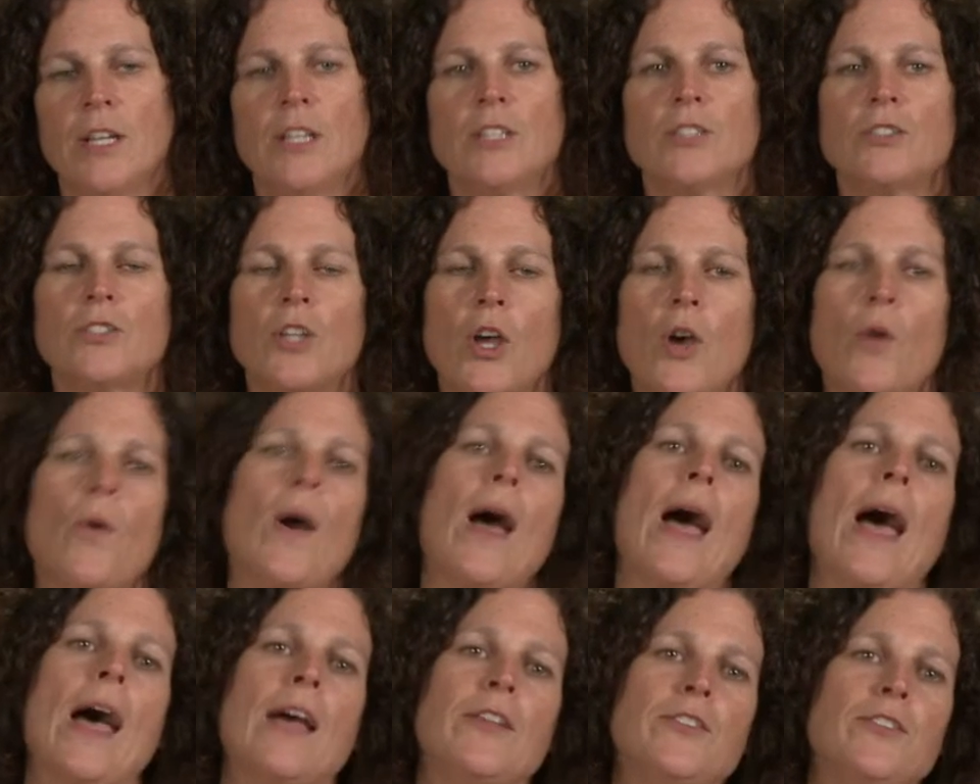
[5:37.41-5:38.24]
So
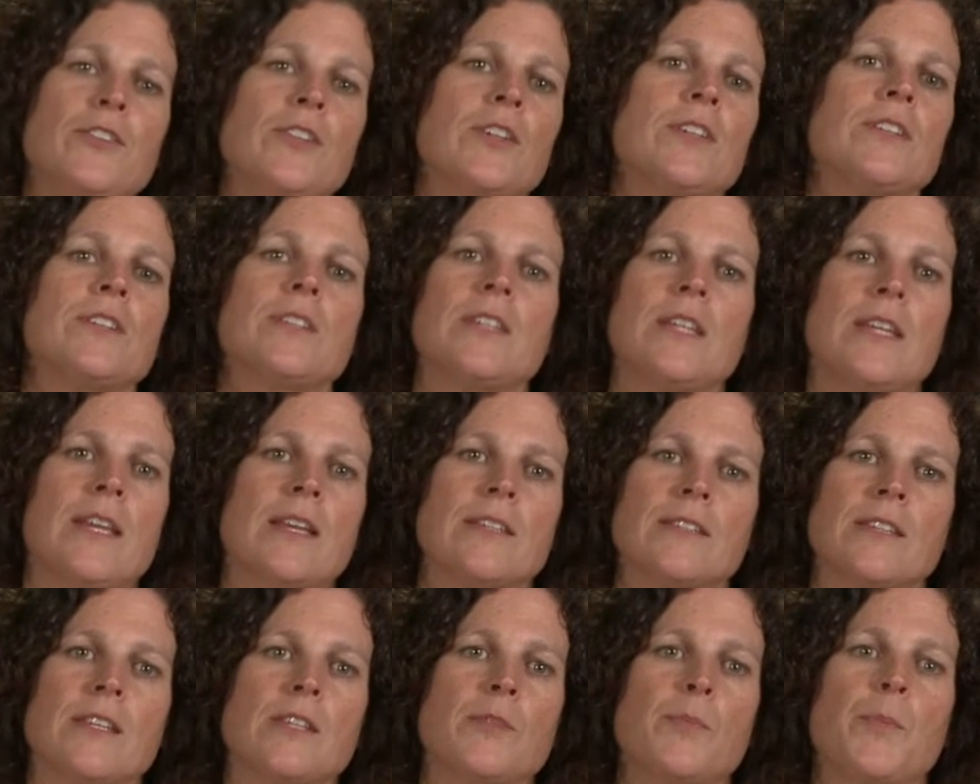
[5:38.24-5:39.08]
as you can see,
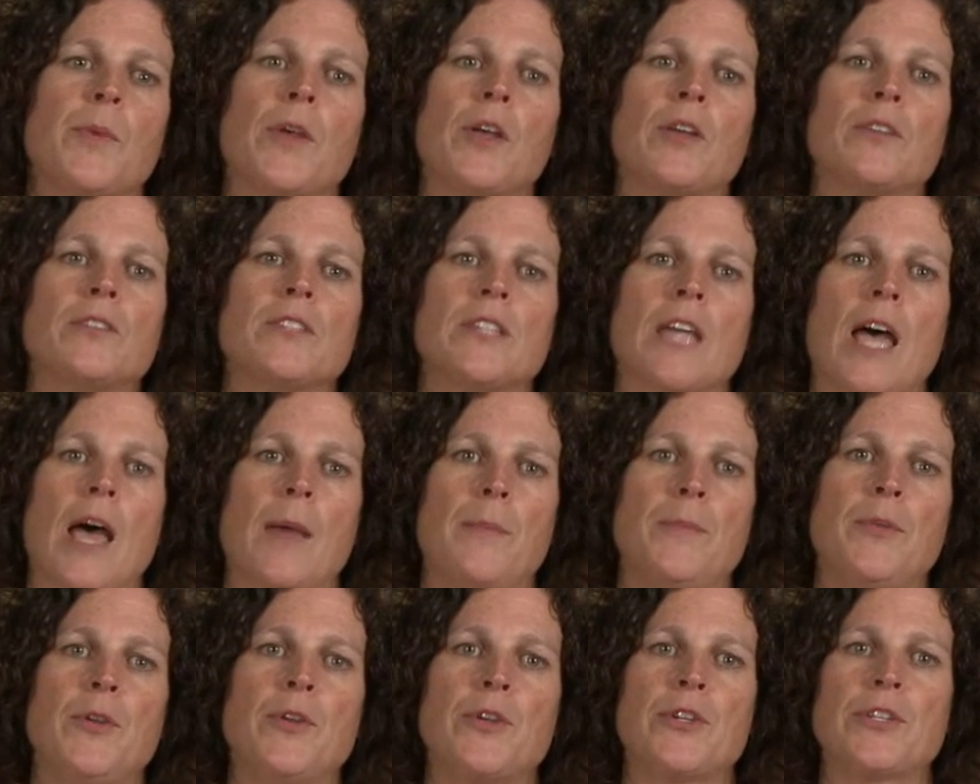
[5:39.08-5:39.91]
as this builds
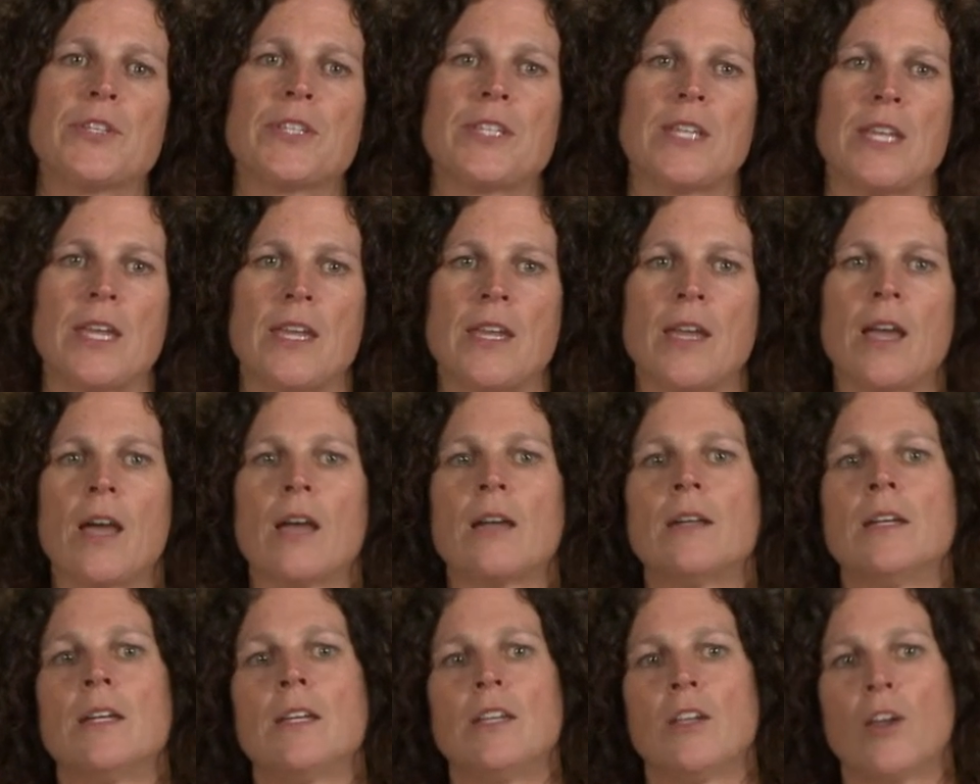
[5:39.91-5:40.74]
up, you can see,
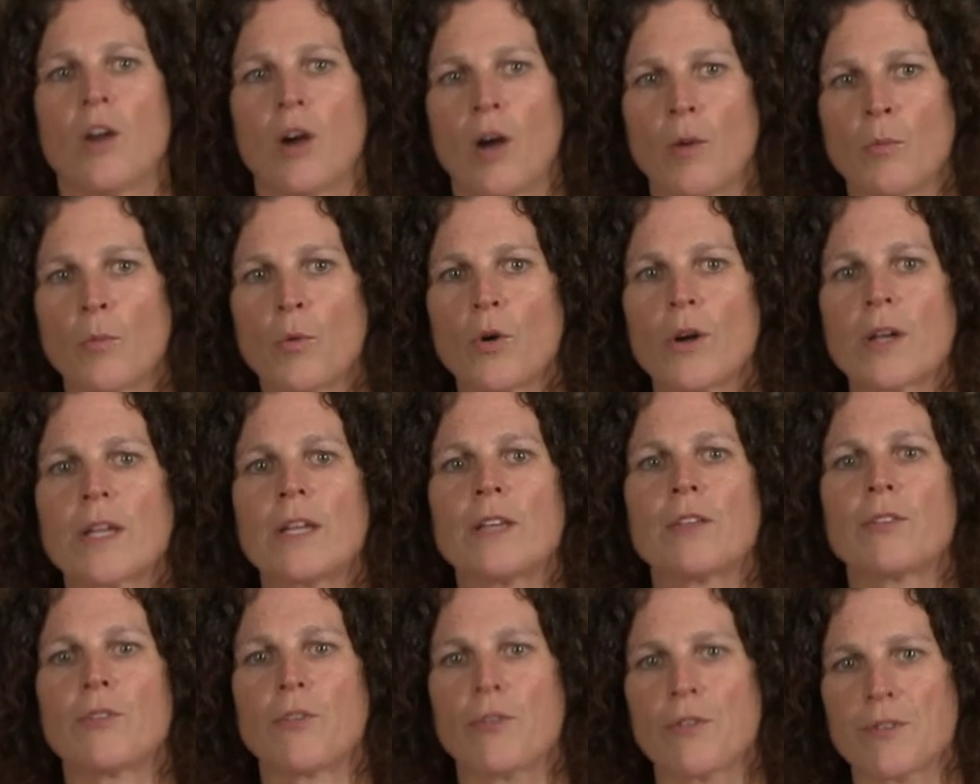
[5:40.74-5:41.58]
you know, I'm
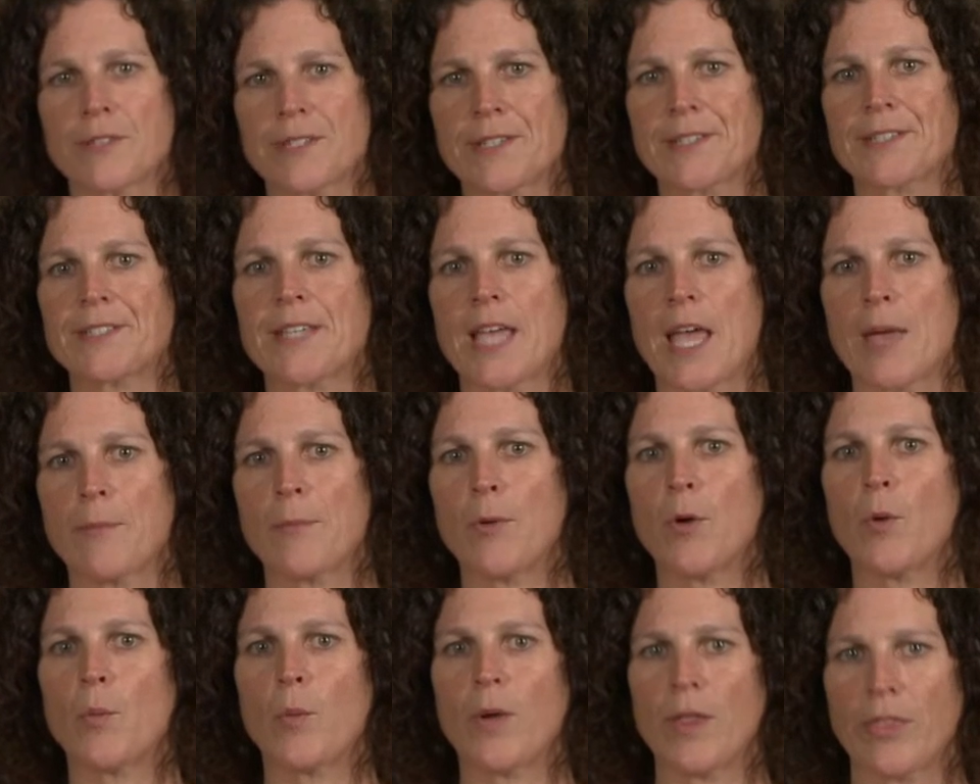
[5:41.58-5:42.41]
working through this
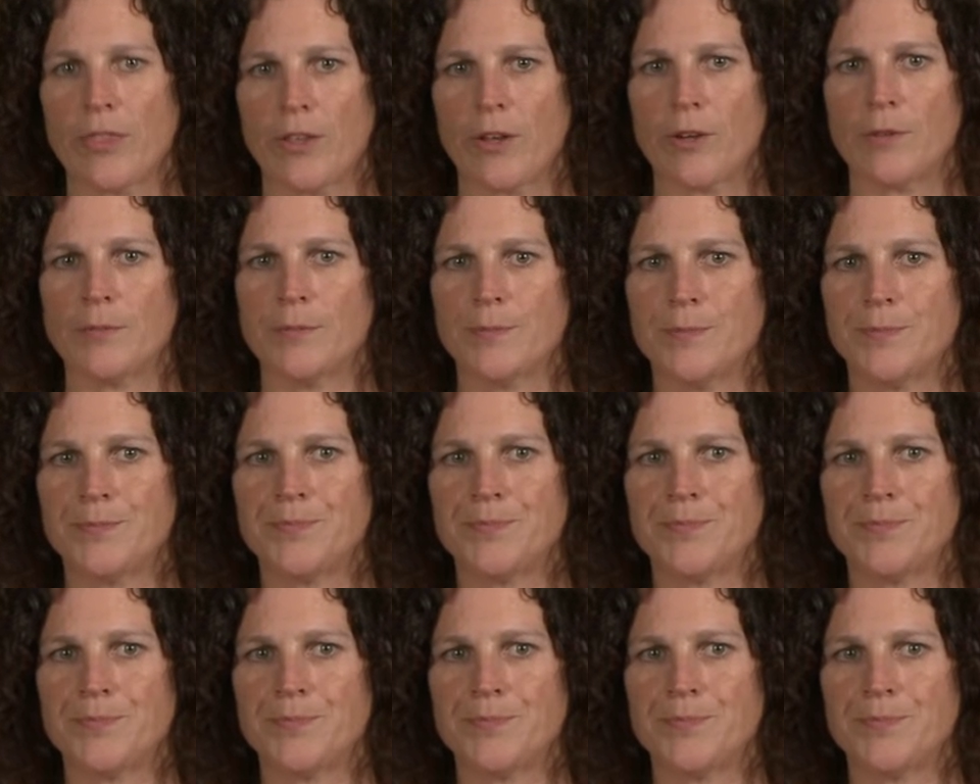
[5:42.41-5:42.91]
example with you.